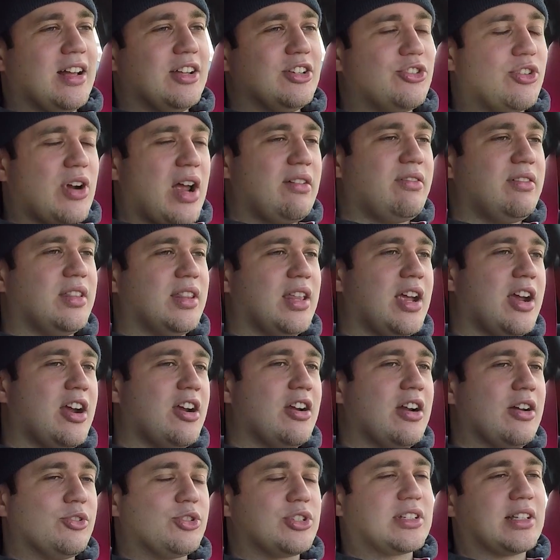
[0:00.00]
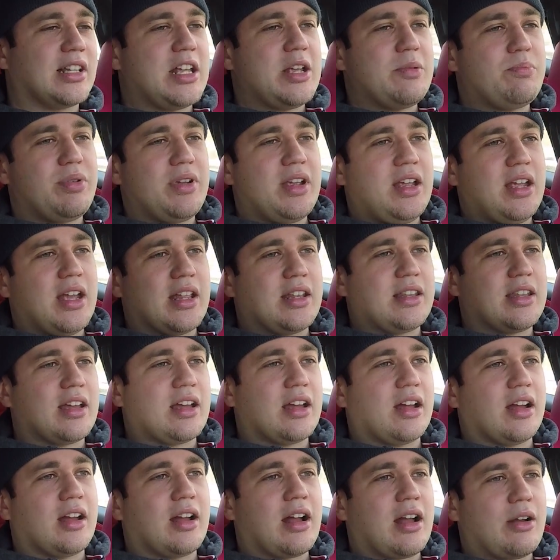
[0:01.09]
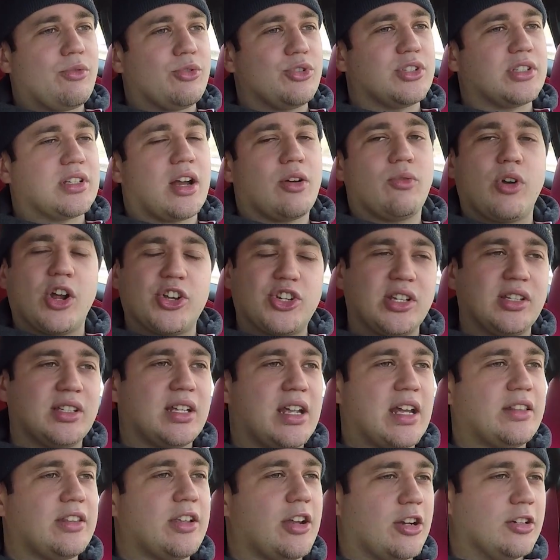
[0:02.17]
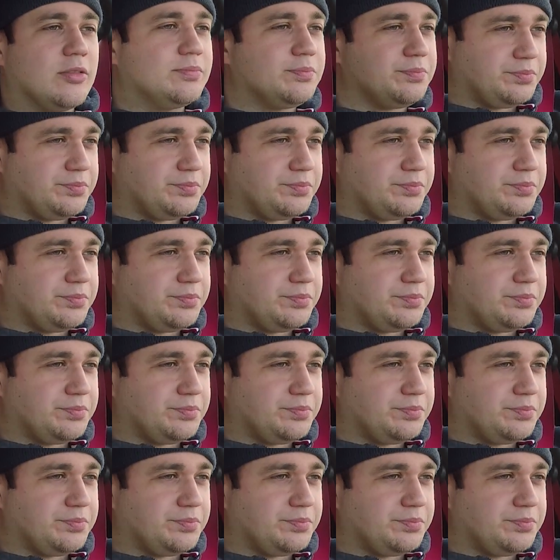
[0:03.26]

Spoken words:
driving there. I was sleepy, and I was rushing to get there.